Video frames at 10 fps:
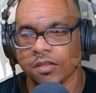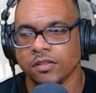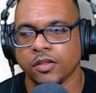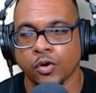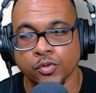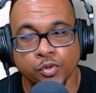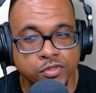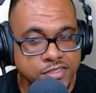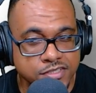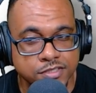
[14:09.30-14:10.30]
Now
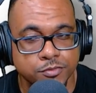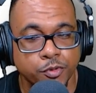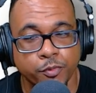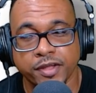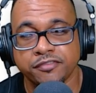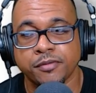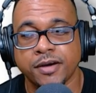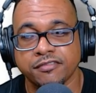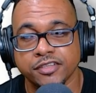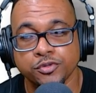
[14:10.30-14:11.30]
notice we went from
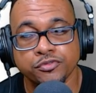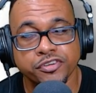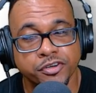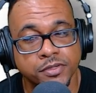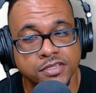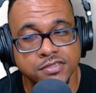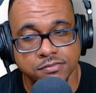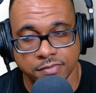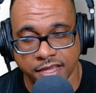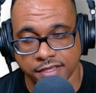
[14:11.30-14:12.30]
having two
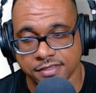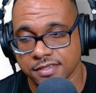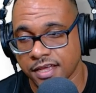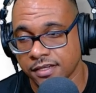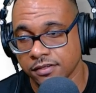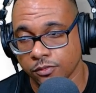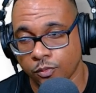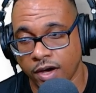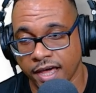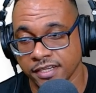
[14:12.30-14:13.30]
variables, x and
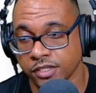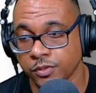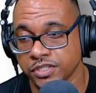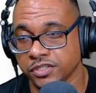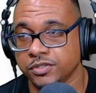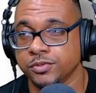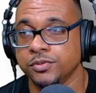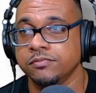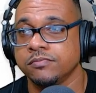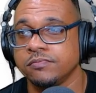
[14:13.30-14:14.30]
y in equation
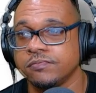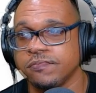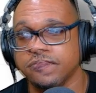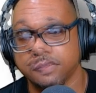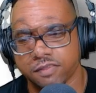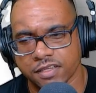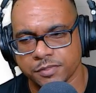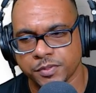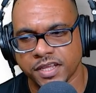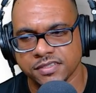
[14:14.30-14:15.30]
2. So
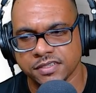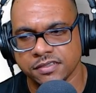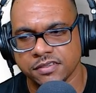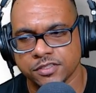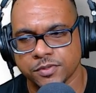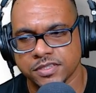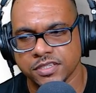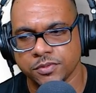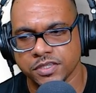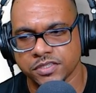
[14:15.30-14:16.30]
let's put that in. This was
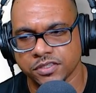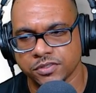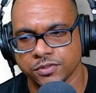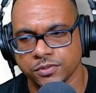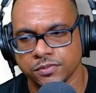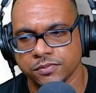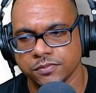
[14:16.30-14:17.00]
equation 2.